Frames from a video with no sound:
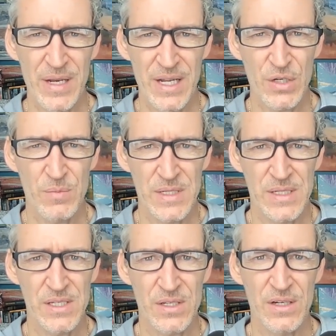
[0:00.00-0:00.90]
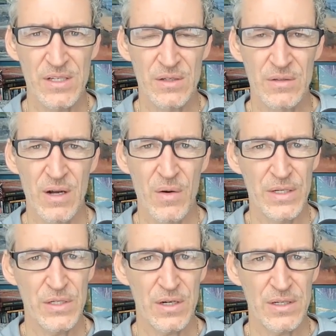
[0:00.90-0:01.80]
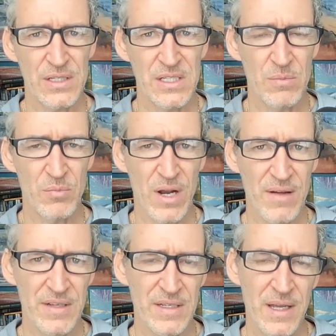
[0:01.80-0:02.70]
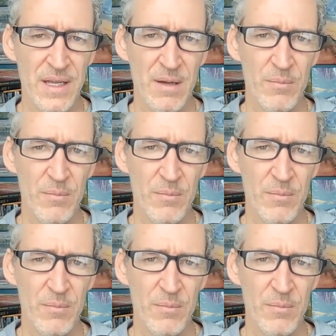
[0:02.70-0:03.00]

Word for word: But as your business starts to grow and you start to see some profit,